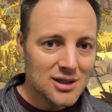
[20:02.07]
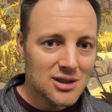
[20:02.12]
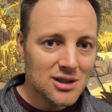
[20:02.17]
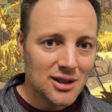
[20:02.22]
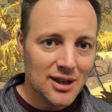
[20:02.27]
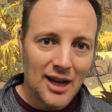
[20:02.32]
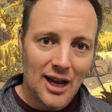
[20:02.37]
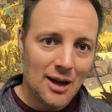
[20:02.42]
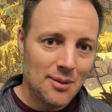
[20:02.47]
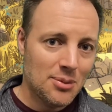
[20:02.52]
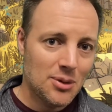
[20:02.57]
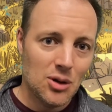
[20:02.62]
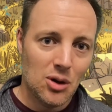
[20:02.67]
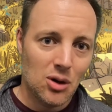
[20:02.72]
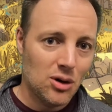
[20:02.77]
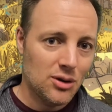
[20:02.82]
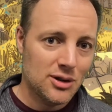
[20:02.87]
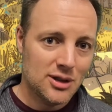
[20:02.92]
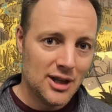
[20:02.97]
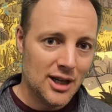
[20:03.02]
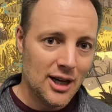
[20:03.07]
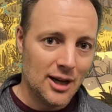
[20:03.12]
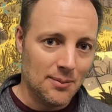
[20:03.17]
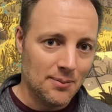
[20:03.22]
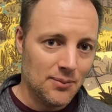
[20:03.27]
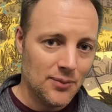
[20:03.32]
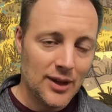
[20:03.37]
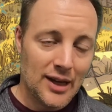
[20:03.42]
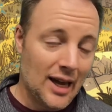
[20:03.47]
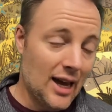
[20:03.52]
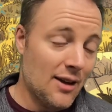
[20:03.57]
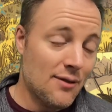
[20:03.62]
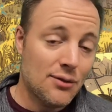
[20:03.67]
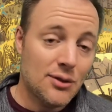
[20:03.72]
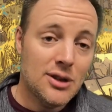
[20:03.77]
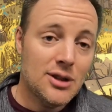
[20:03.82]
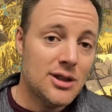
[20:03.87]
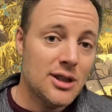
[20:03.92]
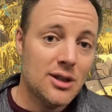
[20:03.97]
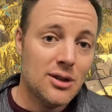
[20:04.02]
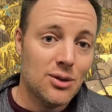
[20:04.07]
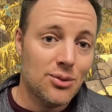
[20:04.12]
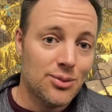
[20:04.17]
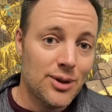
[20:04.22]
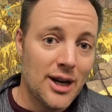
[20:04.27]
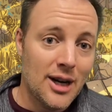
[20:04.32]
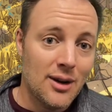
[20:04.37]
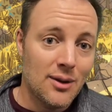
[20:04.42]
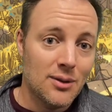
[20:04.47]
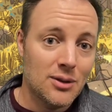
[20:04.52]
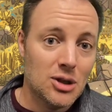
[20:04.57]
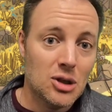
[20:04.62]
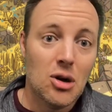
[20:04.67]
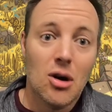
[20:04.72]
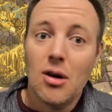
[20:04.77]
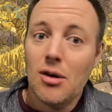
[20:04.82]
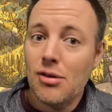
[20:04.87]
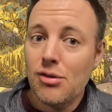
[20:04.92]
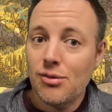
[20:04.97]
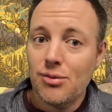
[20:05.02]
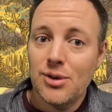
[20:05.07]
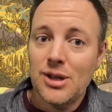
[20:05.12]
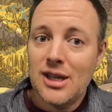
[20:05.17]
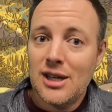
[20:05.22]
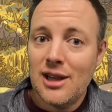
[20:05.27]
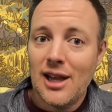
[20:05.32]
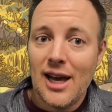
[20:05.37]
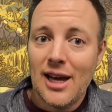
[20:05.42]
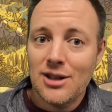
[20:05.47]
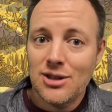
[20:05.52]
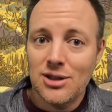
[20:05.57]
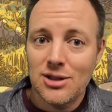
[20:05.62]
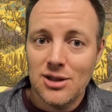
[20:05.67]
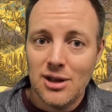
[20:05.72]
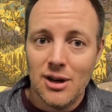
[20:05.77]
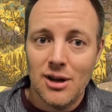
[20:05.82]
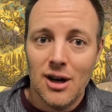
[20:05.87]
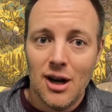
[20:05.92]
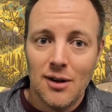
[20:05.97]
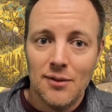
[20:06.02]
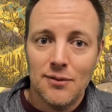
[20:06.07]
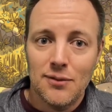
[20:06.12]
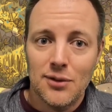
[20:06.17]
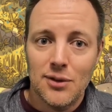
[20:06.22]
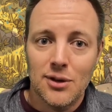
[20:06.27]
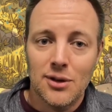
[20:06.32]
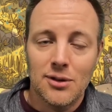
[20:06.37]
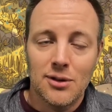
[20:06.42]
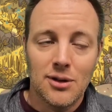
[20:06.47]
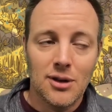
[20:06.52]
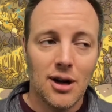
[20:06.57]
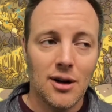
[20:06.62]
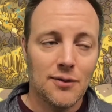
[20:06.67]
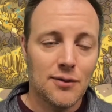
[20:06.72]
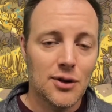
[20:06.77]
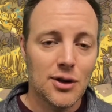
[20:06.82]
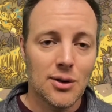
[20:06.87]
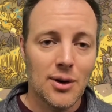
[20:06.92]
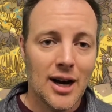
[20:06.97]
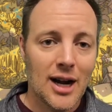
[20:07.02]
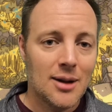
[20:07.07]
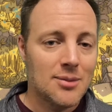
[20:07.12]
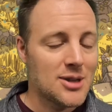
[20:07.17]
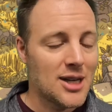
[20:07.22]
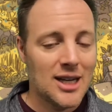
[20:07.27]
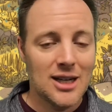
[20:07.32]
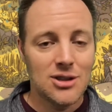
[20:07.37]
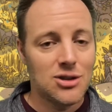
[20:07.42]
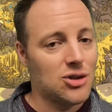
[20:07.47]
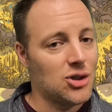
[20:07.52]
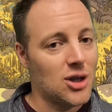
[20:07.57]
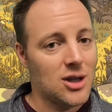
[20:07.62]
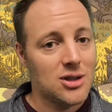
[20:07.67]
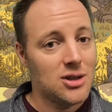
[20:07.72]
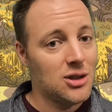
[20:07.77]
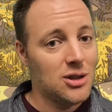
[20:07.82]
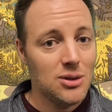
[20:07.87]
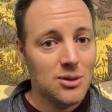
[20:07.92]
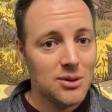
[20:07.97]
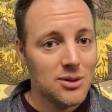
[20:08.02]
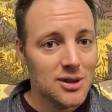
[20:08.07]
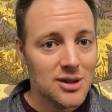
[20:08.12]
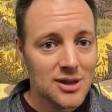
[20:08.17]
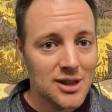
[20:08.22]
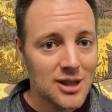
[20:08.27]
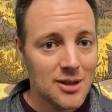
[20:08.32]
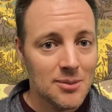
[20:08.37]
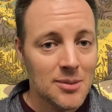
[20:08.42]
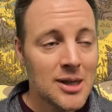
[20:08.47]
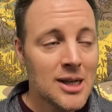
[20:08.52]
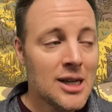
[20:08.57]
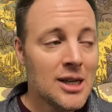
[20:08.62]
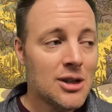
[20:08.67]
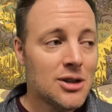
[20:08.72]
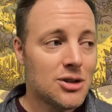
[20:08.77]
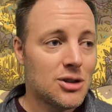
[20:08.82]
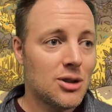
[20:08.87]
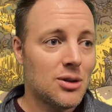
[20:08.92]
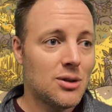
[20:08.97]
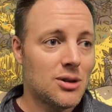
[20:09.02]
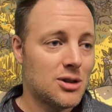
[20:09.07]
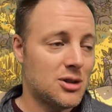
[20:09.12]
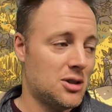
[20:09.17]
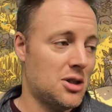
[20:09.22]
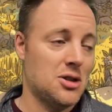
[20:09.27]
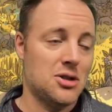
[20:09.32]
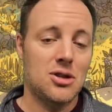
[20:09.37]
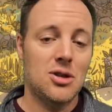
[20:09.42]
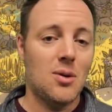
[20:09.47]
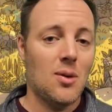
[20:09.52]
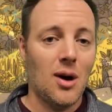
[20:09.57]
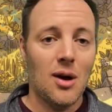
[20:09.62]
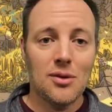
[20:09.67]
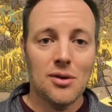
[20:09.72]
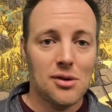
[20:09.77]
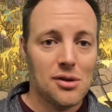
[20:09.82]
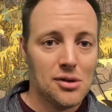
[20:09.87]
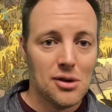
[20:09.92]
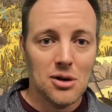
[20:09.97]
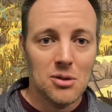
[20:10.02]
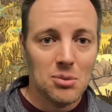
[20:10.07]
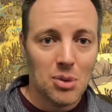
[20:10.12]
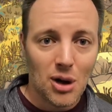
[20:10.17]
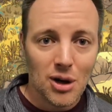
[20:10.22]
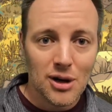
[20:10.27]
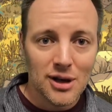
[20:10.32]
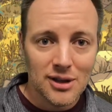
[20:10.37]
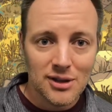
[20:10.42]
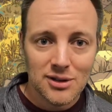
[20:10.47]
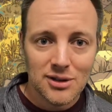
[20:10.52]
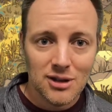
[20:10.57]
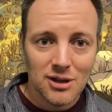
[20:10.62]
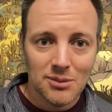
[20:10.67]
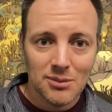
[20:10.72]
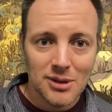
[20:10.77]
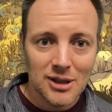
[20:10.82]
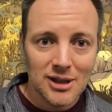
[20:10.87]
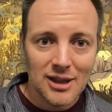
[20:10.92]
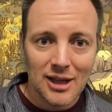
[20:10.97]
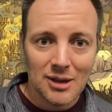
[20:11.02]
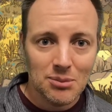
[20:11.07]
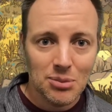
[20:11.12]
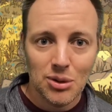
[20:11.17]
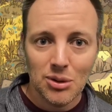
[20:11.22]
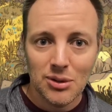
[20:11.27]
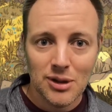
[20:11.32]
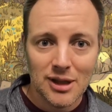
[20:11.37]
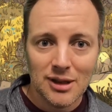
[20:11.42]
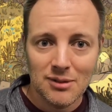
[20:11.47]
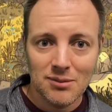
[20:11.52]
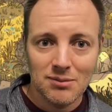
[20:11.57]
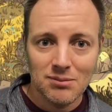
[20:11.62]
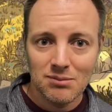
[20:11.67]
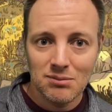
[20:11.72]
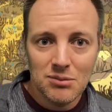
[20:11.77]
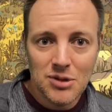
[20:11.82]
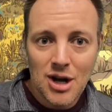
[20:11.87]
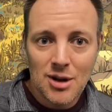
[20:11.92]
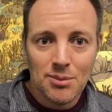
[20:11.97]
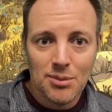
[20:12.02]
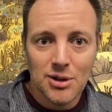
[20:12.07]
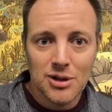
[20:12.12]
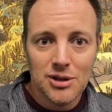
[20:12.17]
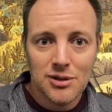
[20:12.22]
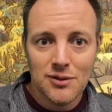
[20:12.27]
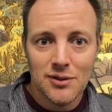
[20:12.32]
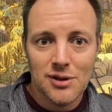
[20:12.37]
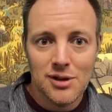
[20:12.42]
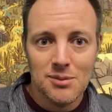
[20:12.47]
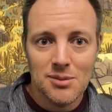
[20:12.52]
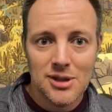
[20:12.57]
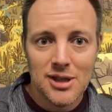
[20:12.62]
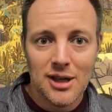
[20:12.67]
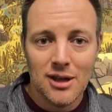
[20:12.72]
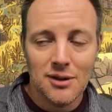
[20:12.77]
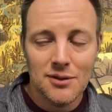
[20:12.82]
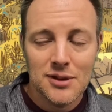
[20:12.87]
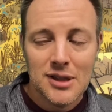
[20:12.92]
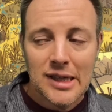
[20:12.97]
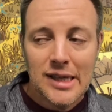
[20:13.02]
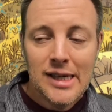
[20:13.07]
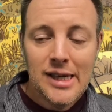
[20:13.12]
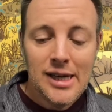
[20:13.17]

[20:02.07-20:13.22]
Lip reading: is going to happen all the time. Like every single round, there are 3 clashes that are up for grabs, and it's just you and the sim. So there's no other third party that's going to be like pulling numbers for themselves.